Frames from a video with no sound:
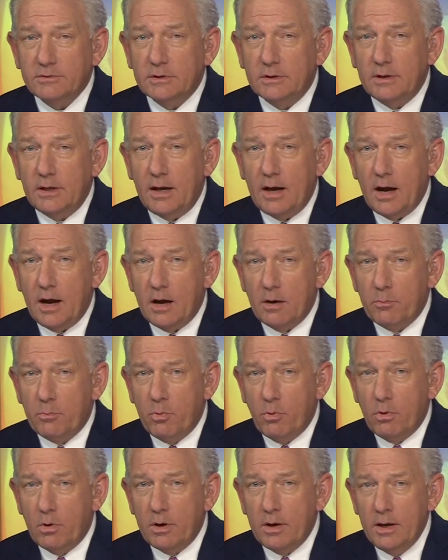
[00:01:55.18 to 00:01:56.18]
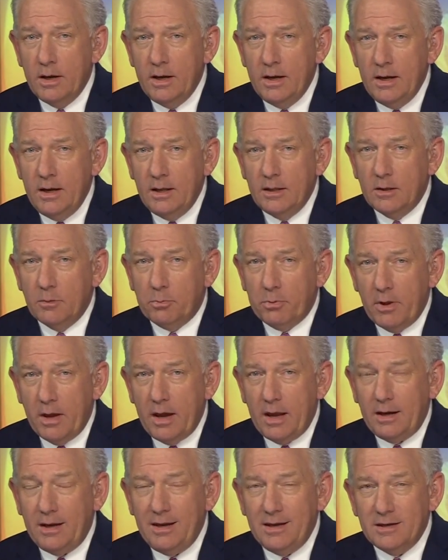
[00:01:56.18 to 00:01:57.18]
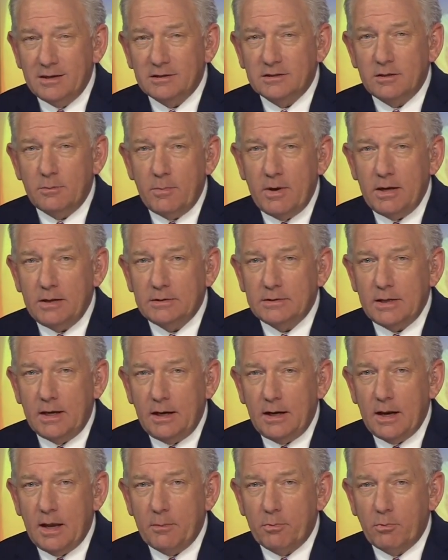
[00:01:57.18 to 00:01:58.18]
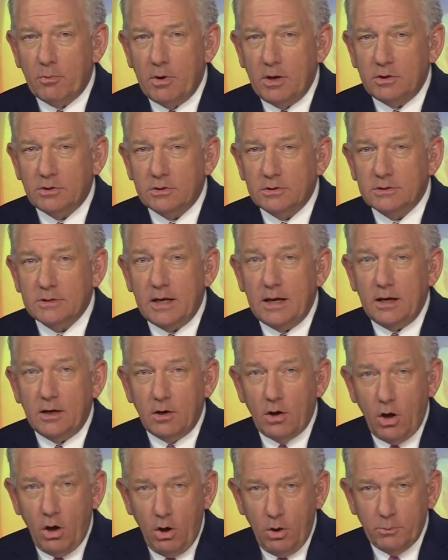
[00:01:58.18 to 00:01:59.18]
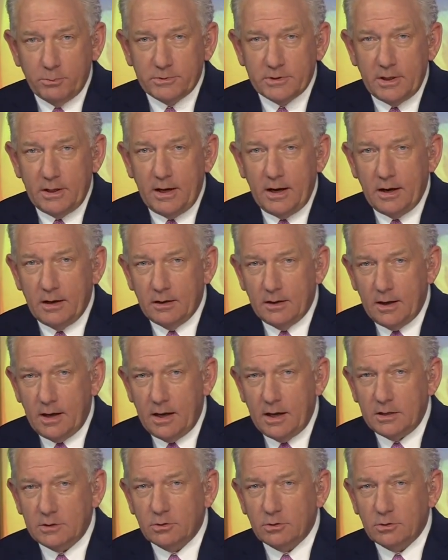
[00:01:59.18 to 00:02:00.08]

at the airport. The plan is to maintain operations in hopes that airlines